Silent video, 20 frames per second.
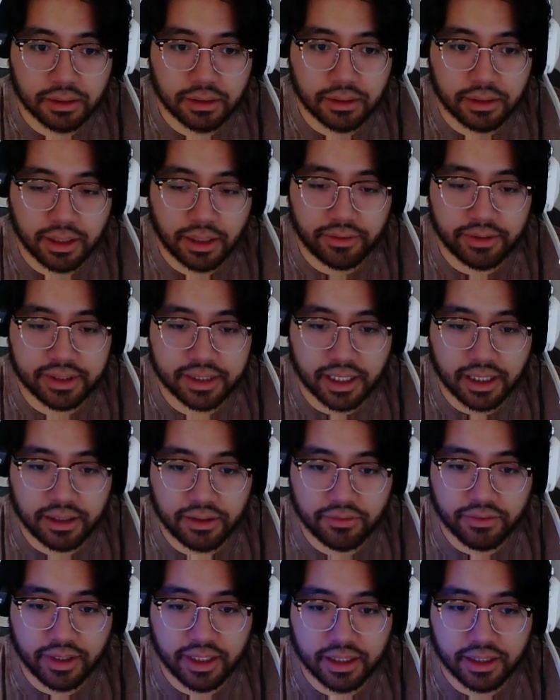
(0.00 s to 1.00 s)
Now he's kind
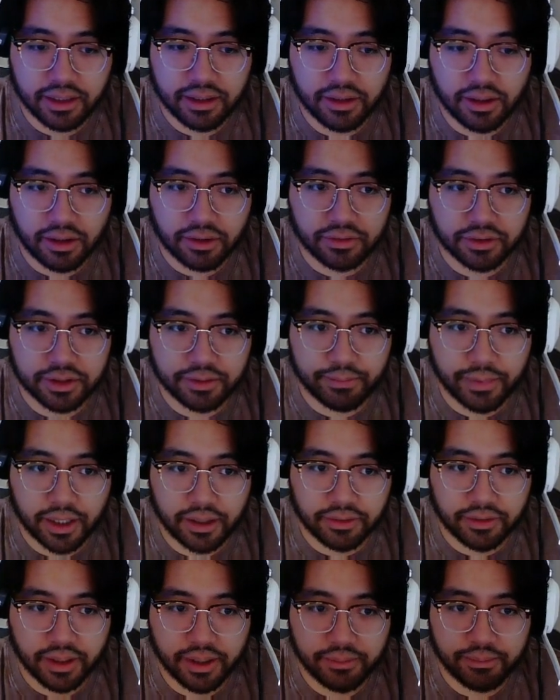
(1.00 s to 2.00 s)
of like in an awkward
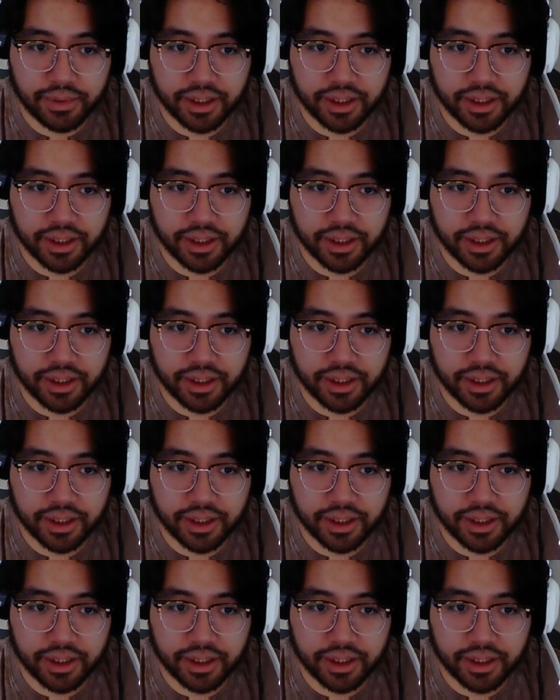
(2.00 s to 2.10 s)
spot, right?